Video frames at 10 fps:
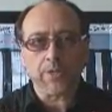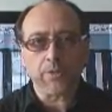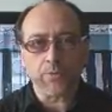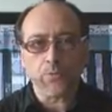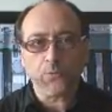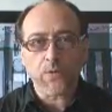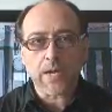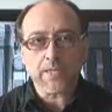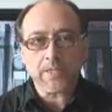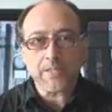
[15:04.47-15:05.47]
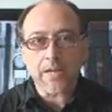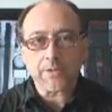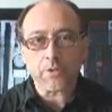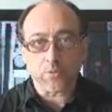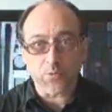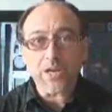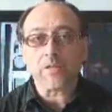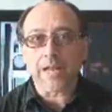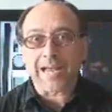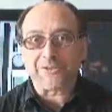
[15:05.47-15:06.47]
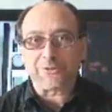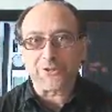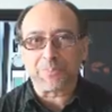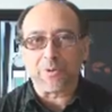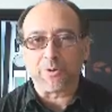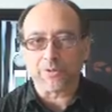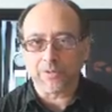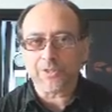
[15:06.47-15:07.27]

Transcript: So you find this real natural spot.